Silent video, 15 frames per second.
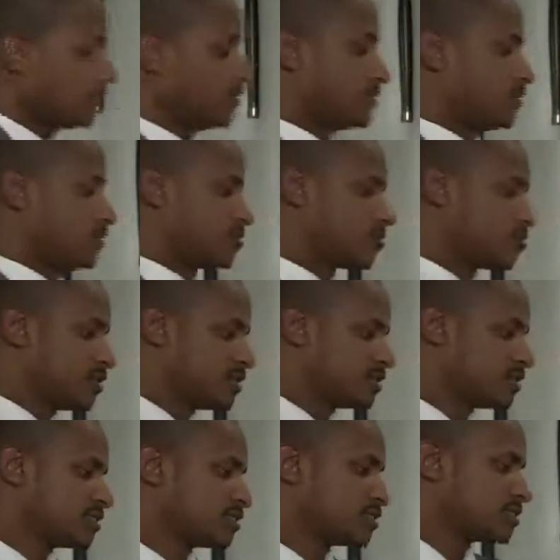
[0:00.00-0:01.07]
So this
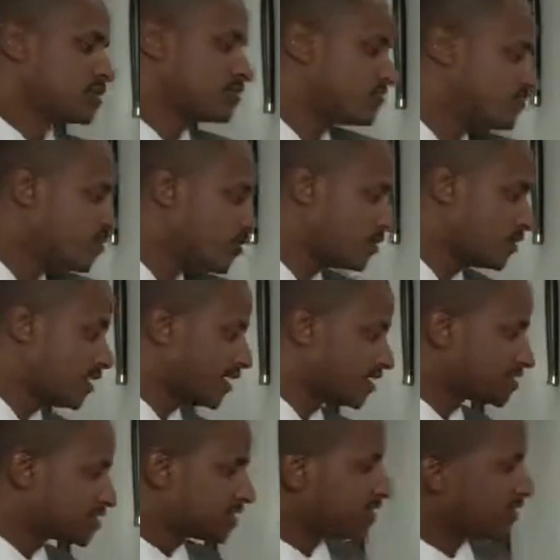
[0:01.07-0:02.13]
is
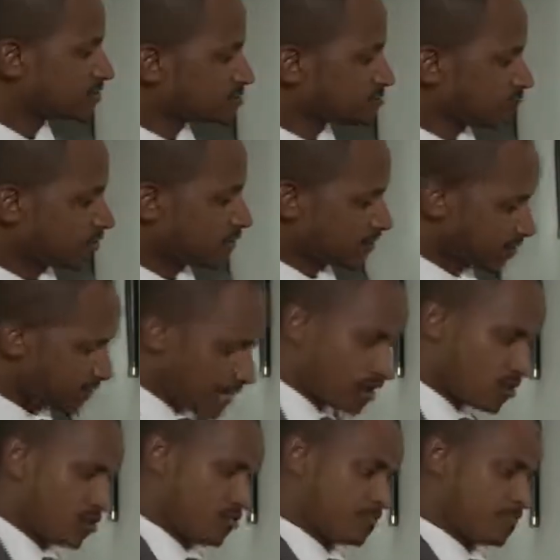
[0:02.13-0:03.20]
C4H10. Now
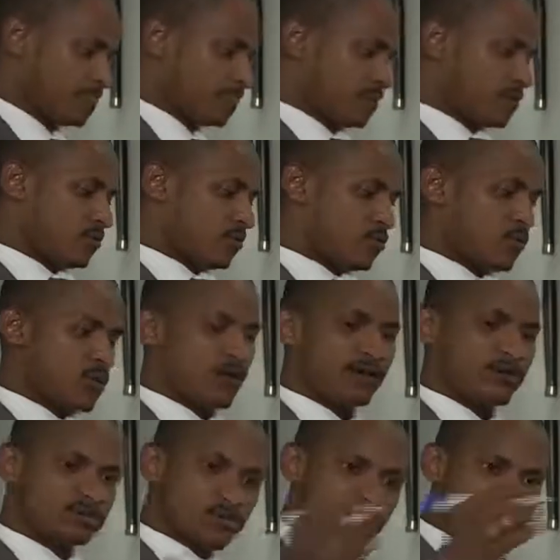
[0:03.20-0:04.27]
we want to
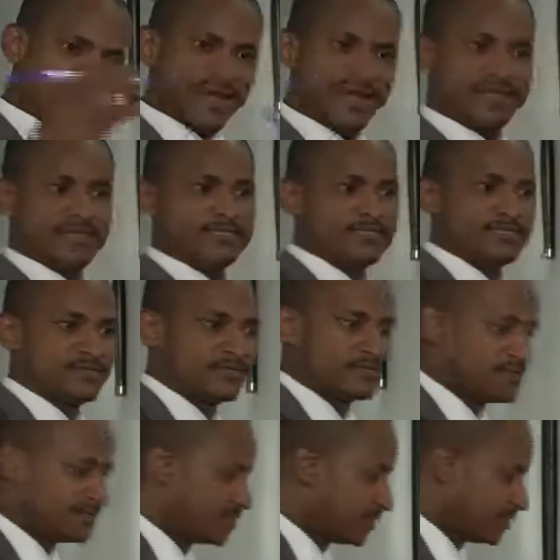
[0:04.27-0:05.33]
compare it
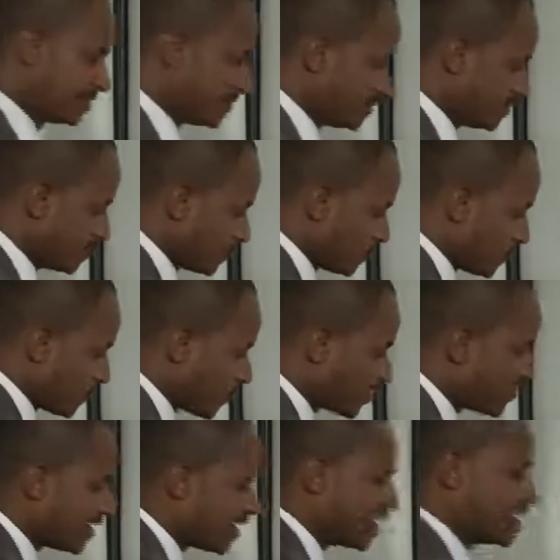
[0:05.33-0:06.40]
with
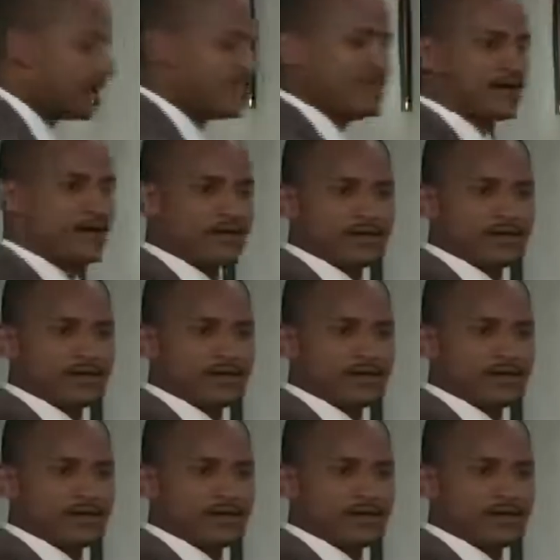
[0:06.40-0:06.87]
another